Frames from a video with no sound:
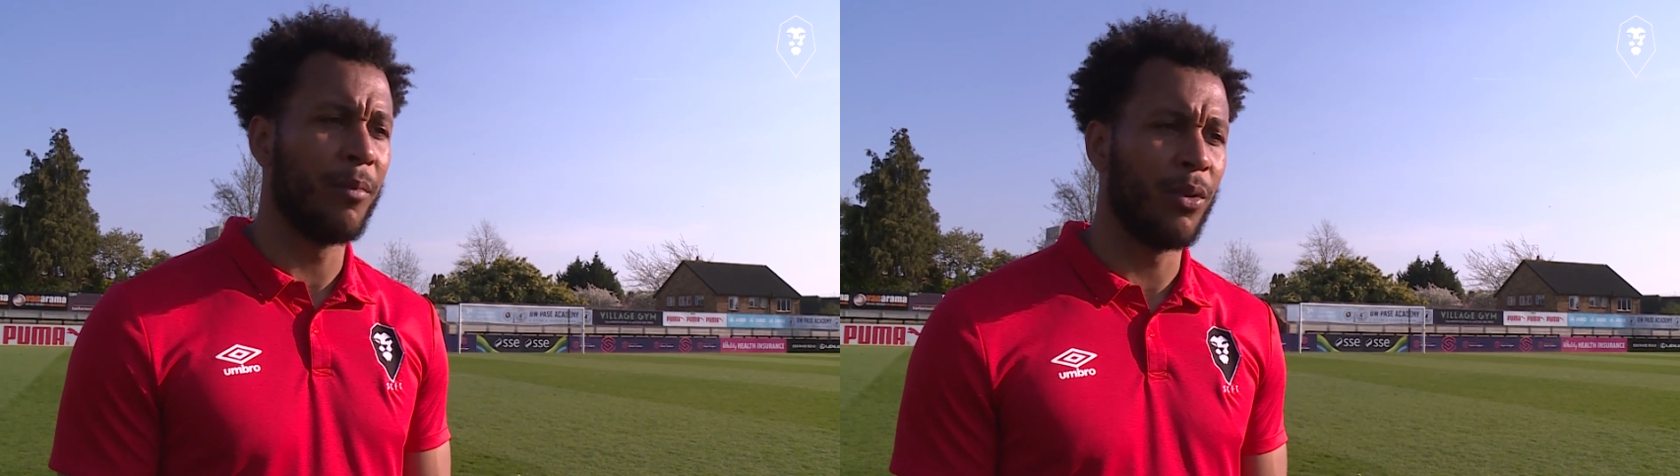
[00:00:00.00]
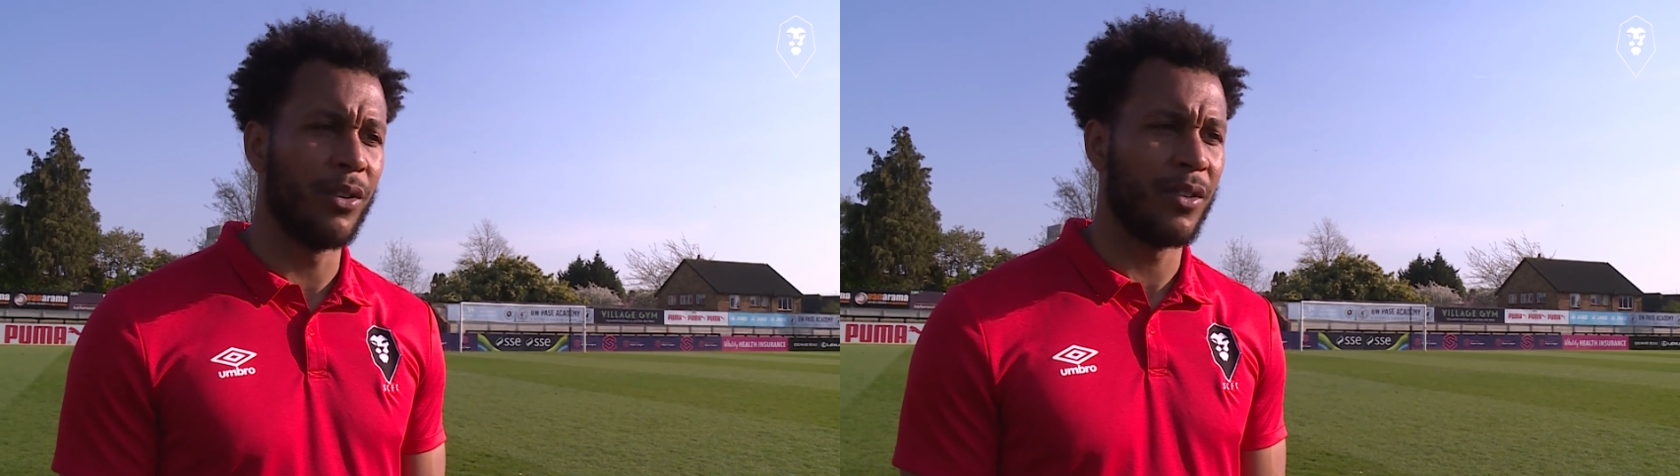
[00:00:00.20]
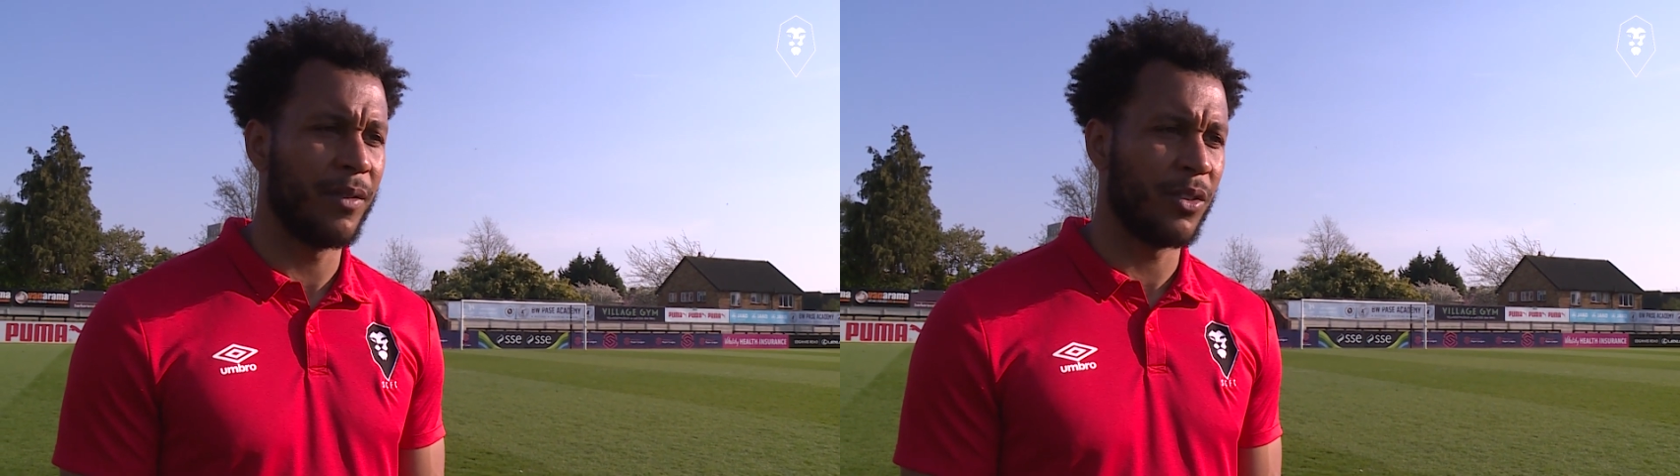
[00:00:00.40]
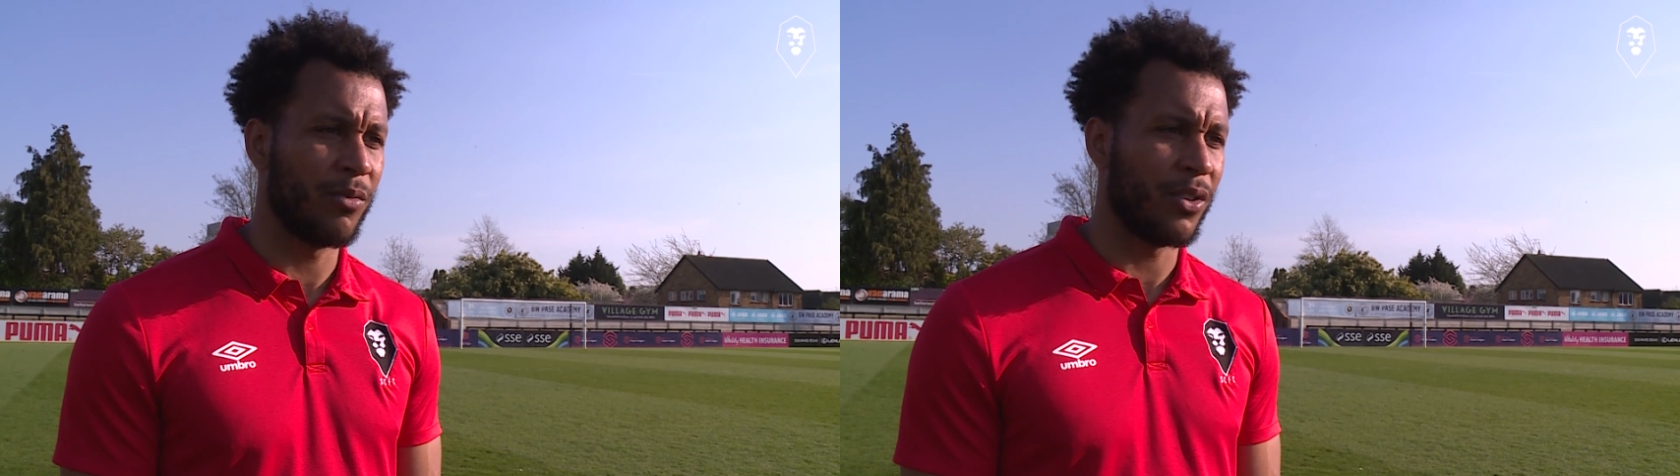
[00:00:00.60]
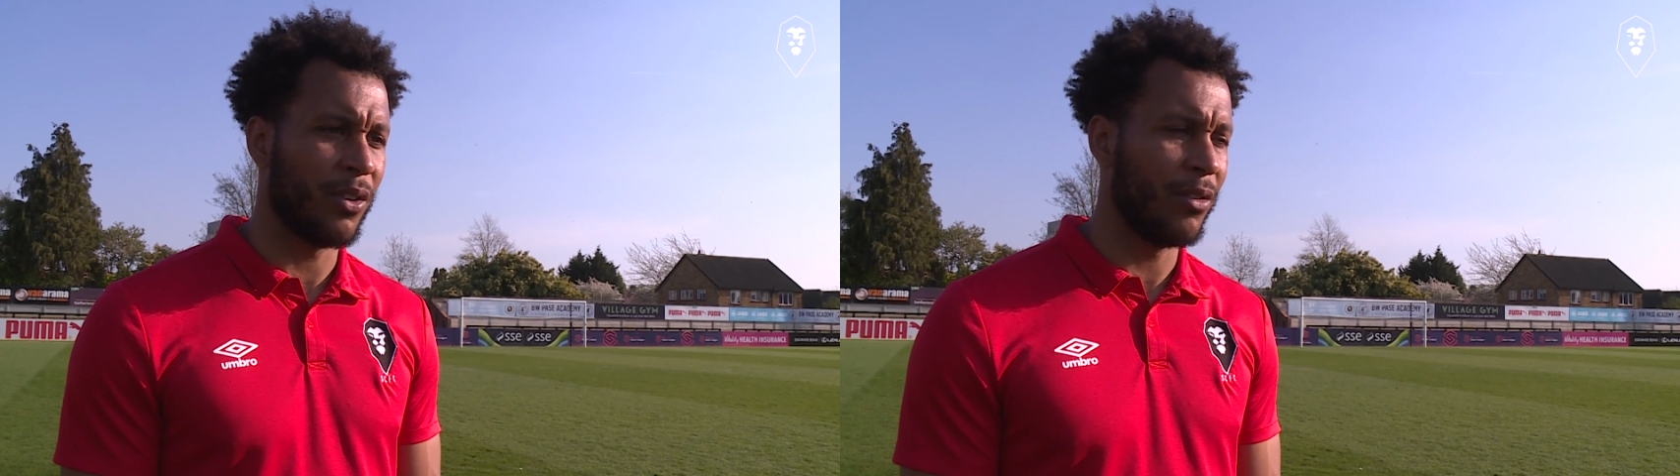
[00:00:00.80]
importance of this
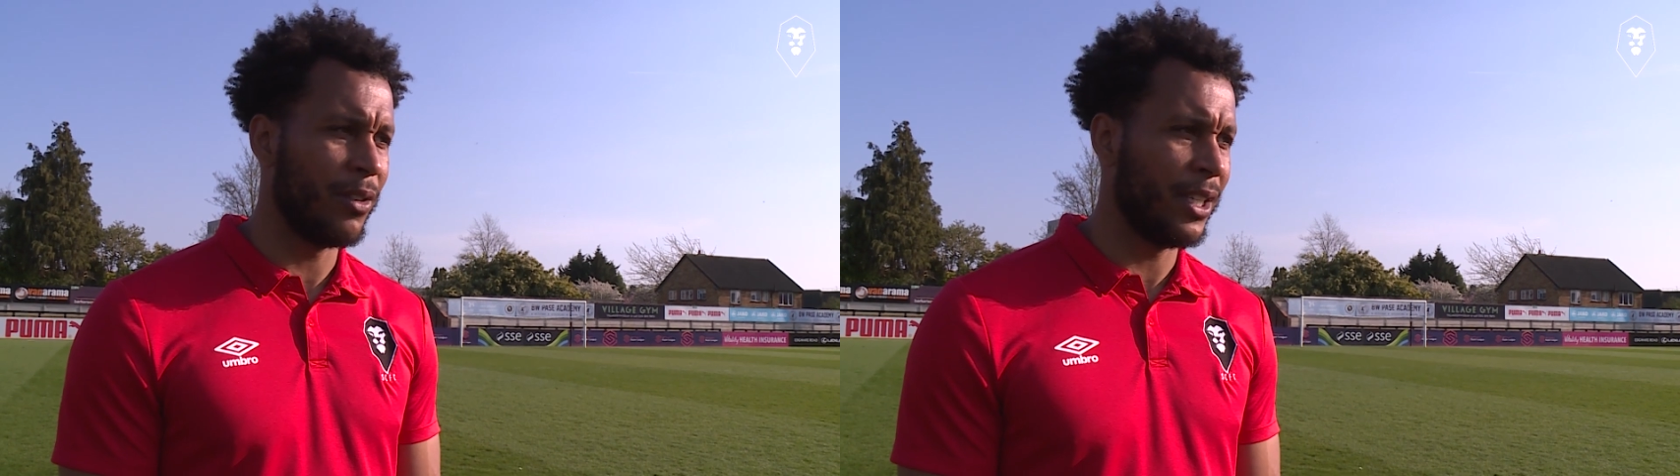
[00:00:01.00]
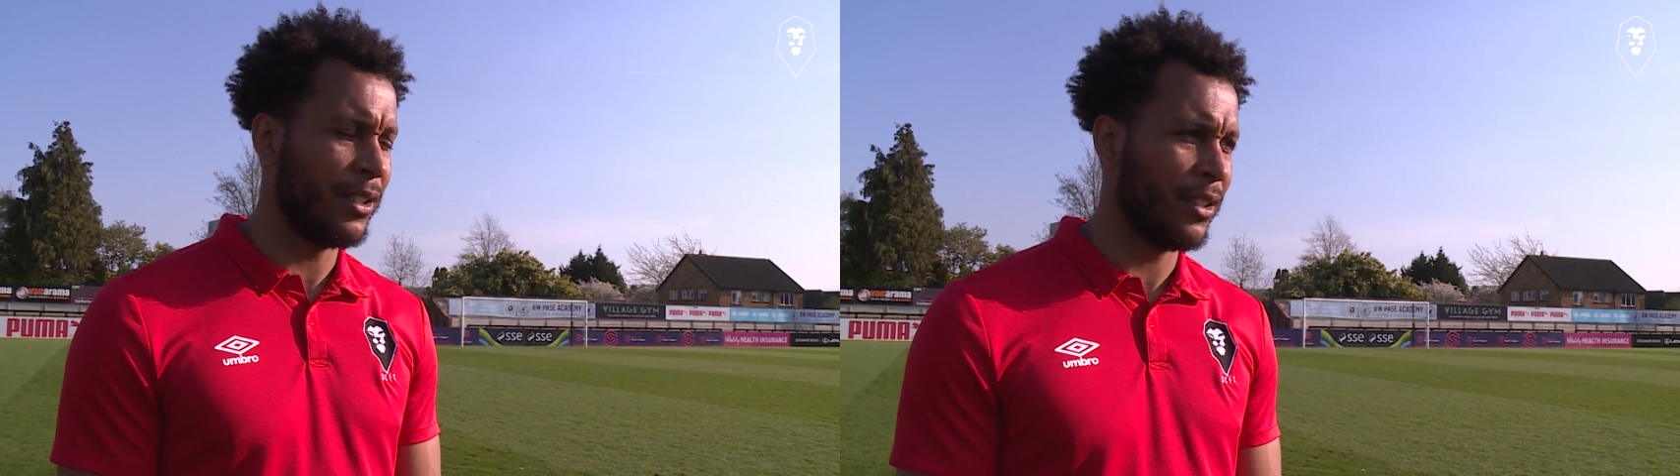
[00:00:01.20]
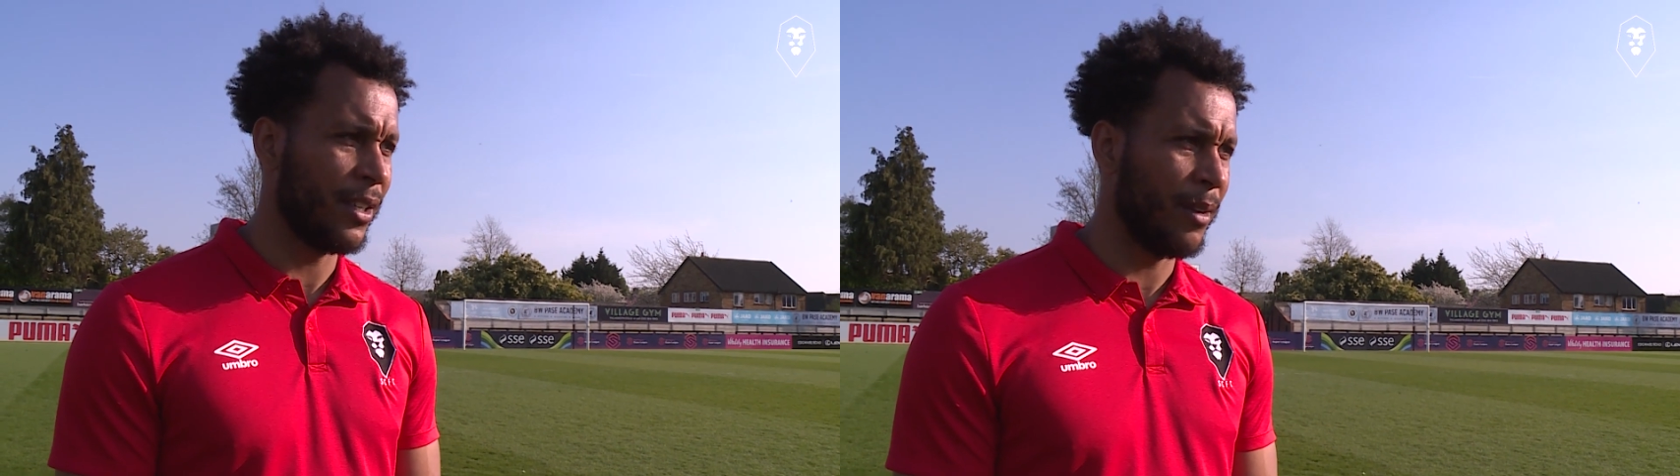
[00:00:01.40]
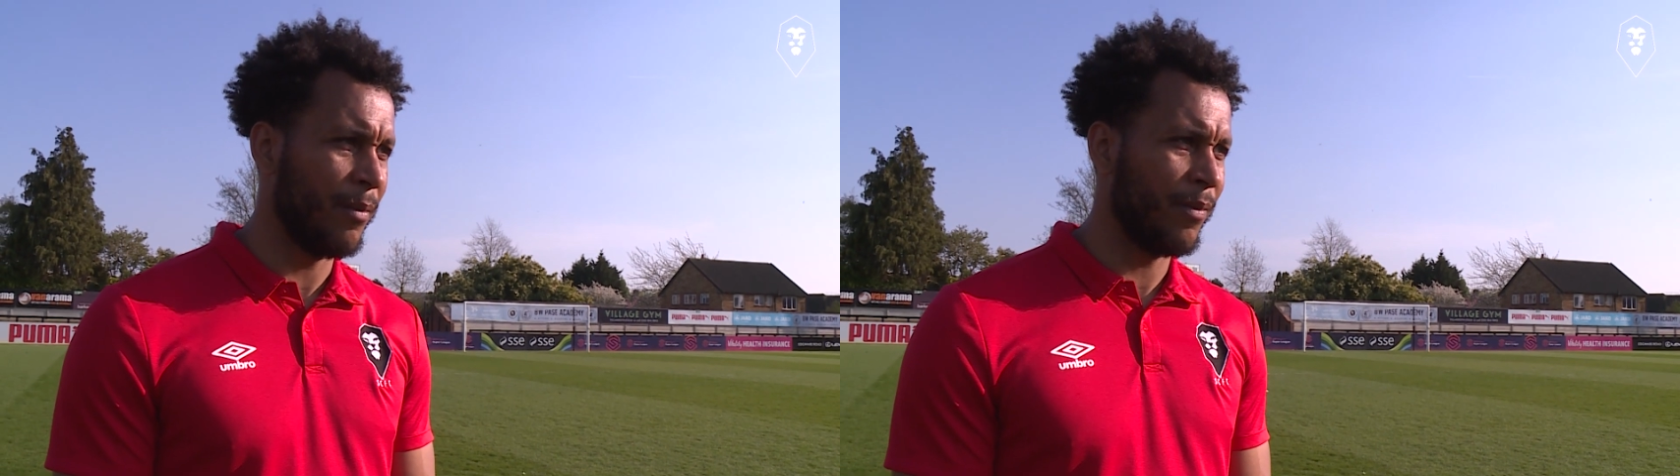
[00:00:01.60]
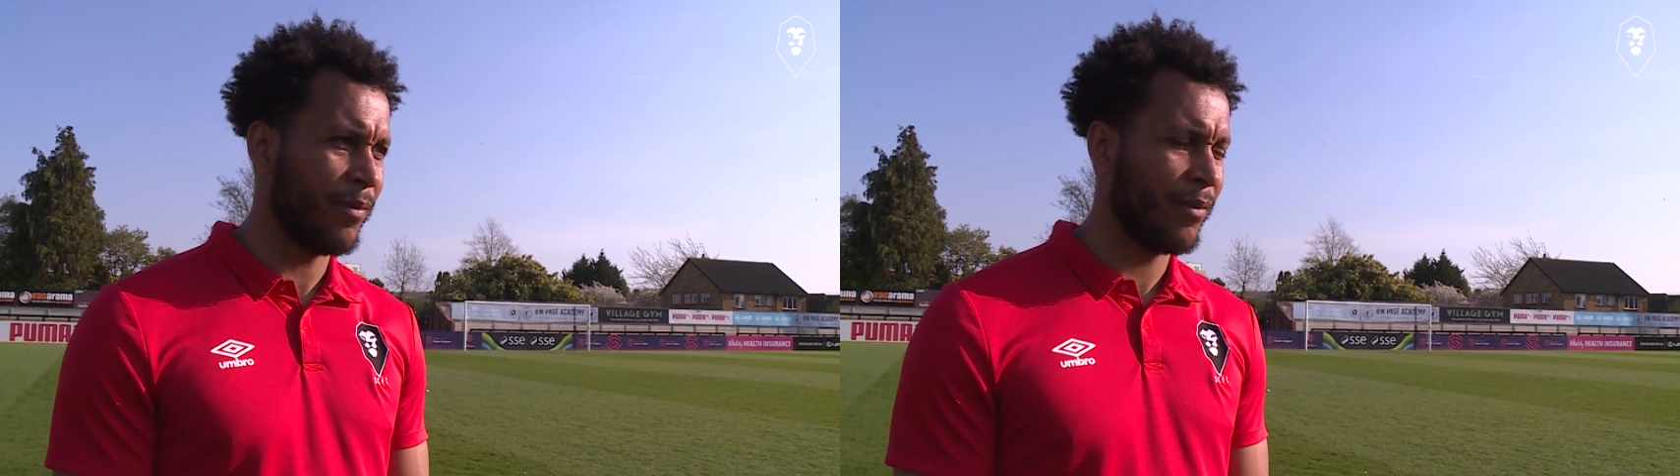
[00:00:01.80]
result. And
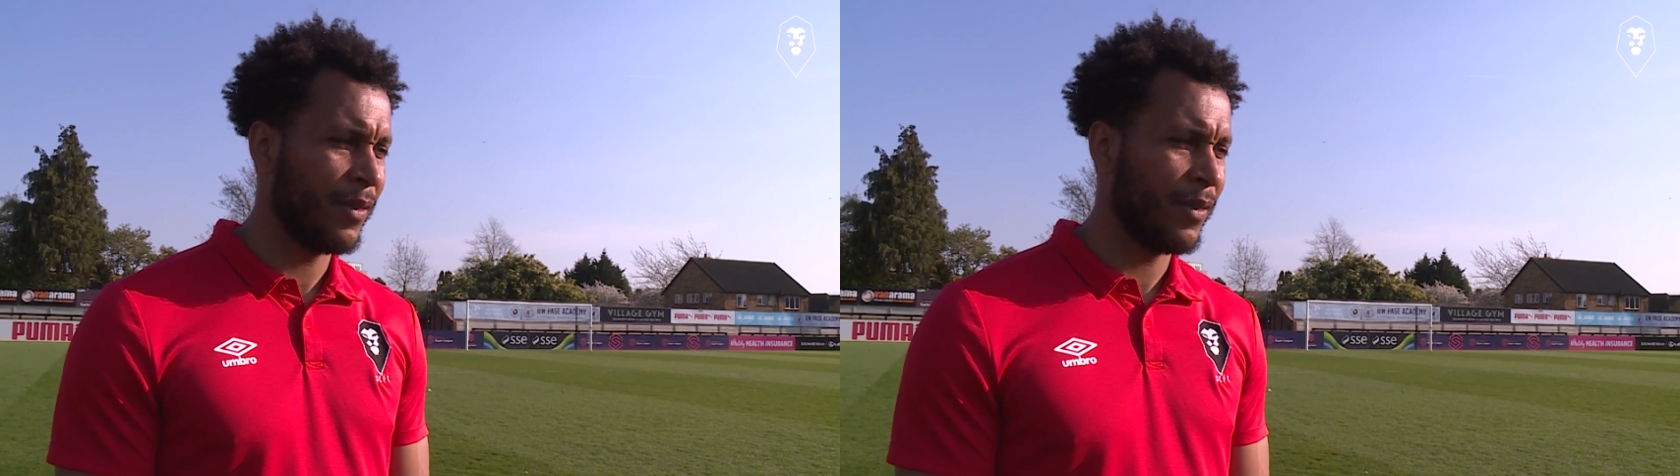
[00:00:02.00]
um,